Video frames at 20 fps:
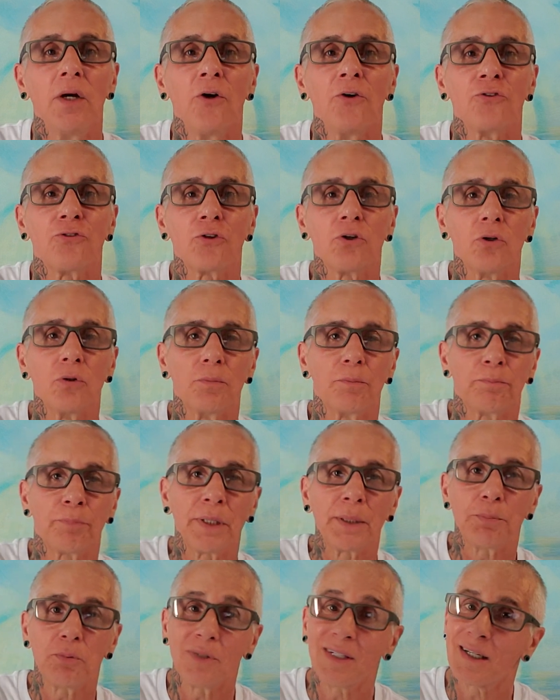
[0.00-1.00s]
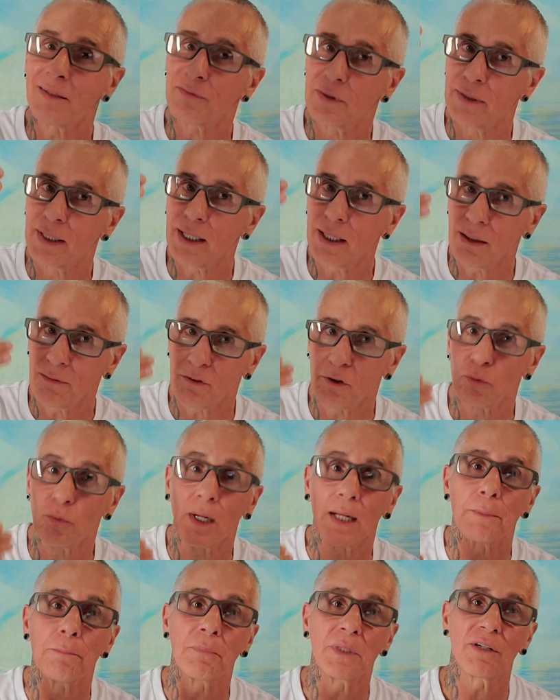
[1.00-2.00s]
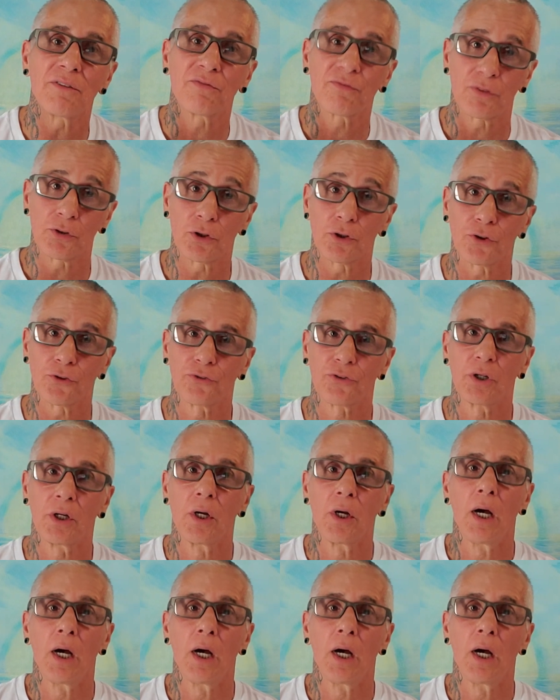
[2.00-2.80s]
So people have to write me first.